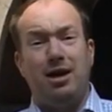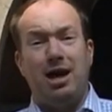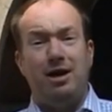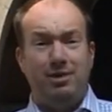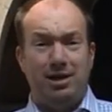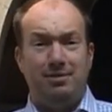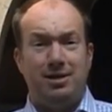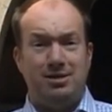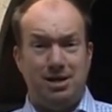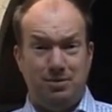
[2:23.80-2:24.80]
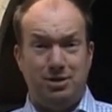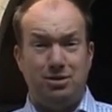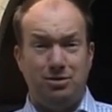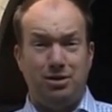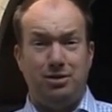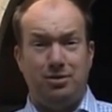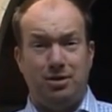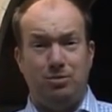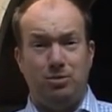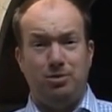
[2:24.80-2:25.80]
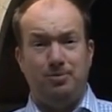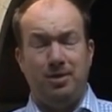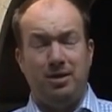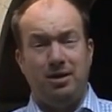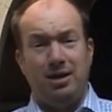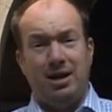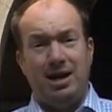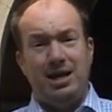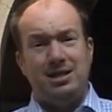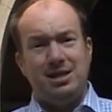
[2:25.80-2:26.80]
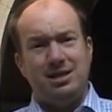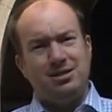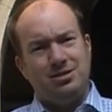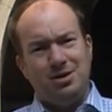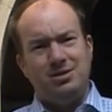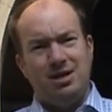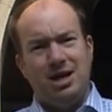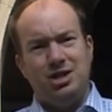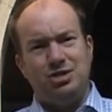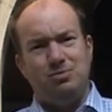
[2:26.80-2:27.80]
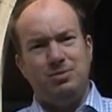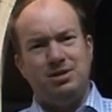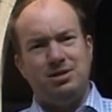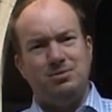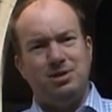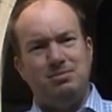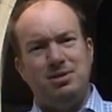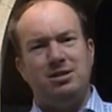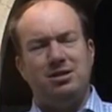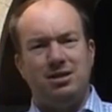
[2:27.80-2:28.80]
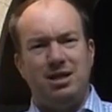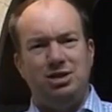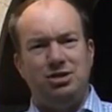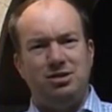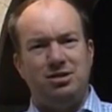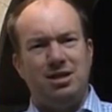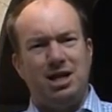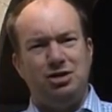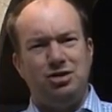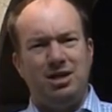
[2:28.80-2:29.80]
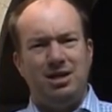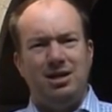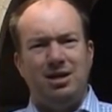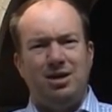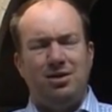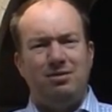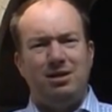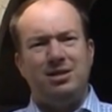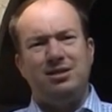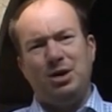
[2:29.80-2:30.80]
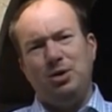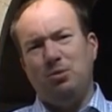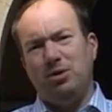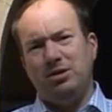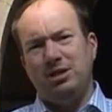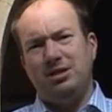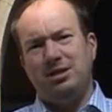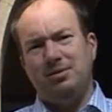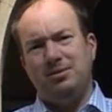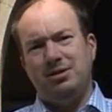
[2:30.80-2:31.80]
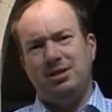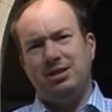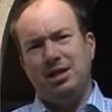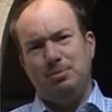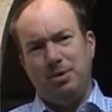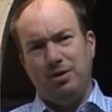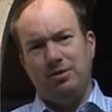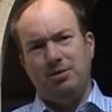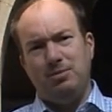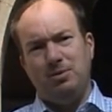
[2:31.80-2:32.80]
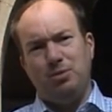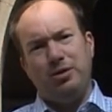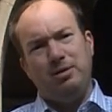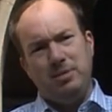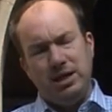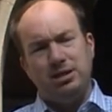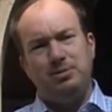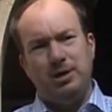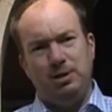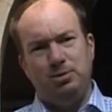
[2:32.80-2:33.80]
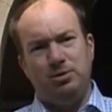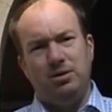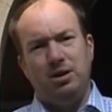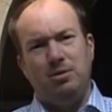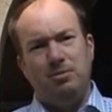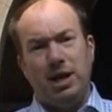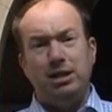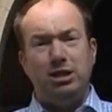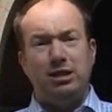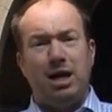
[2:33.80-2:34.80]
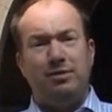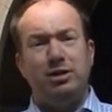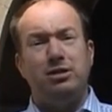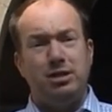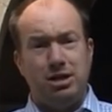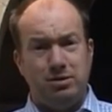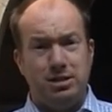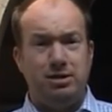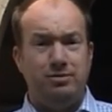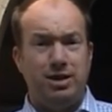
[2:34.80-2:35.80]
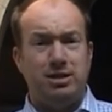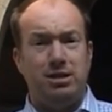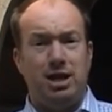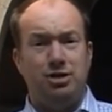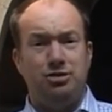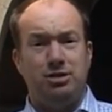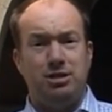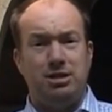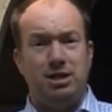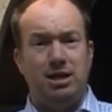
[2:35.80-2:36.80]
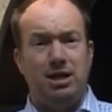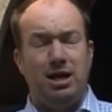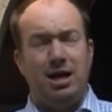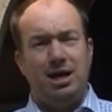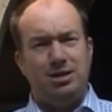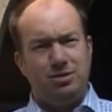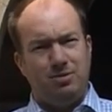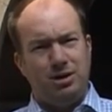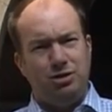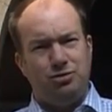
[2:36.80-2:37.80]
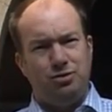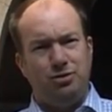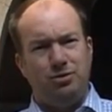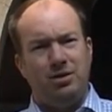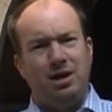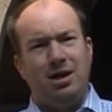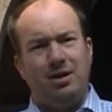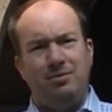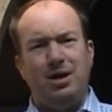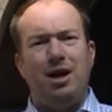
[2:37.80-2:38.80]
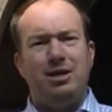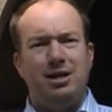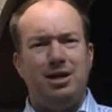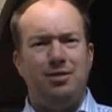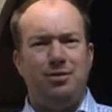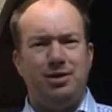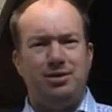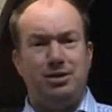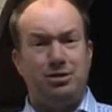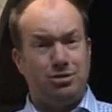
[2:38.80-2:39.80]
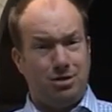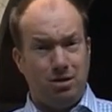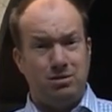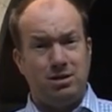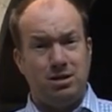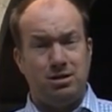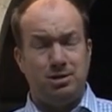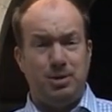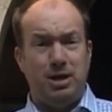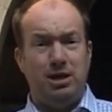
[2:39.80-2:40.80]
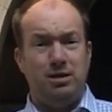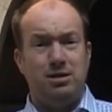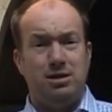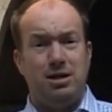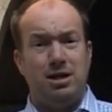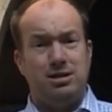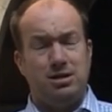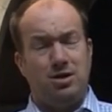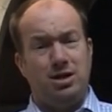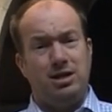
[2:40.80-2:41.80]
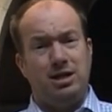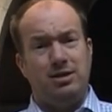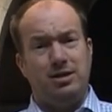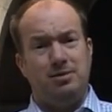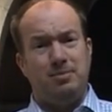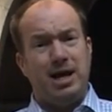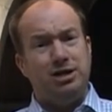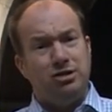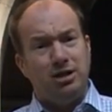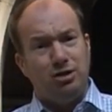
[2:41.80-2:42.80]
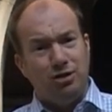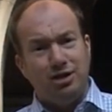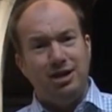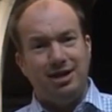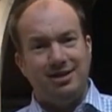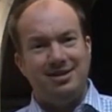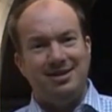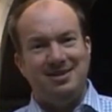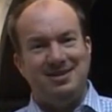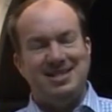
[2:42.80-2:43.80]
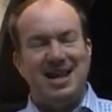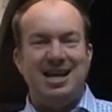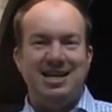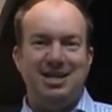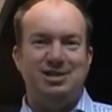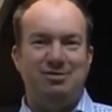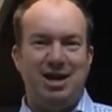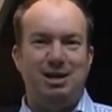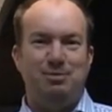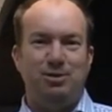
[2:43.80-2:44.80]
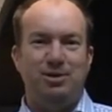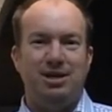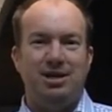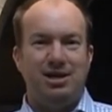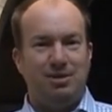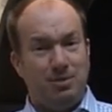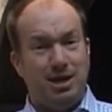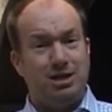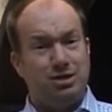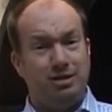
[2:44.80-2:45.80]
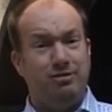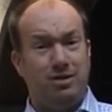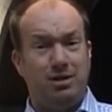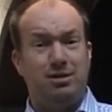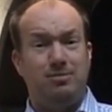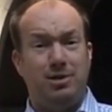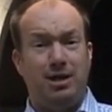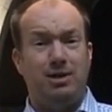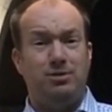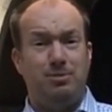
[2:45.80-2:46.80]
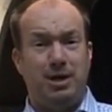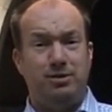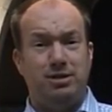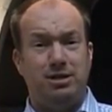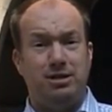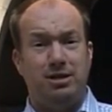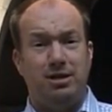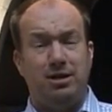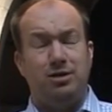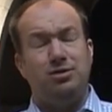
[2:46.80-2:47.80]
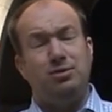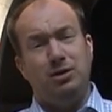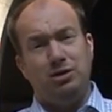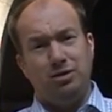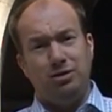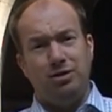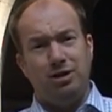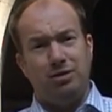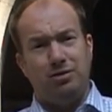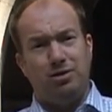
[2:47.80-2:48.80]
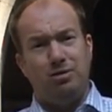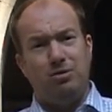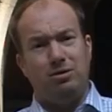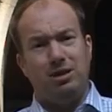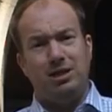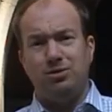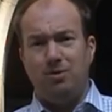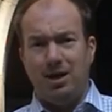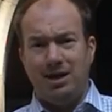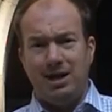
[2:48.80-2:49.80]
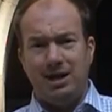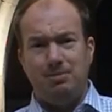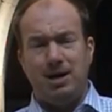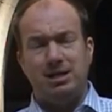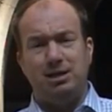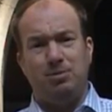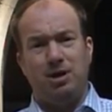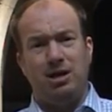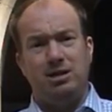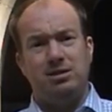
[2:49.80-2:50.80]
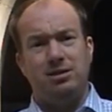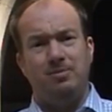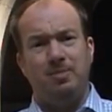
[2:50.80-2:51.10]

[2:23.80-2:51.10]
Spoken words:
having a serious look at Thirlwall is its association with some of the myths and legends, and actually not necessarily wanting to debunk them and what they mean to people, but actually to have a serious investigation to see, is there any truth? And the idea that stones can speak is an idea that, actually looking at the techniques available, can we actually find something out about it? So when you're looking at Thirlwall, it's quite an enigmatic place.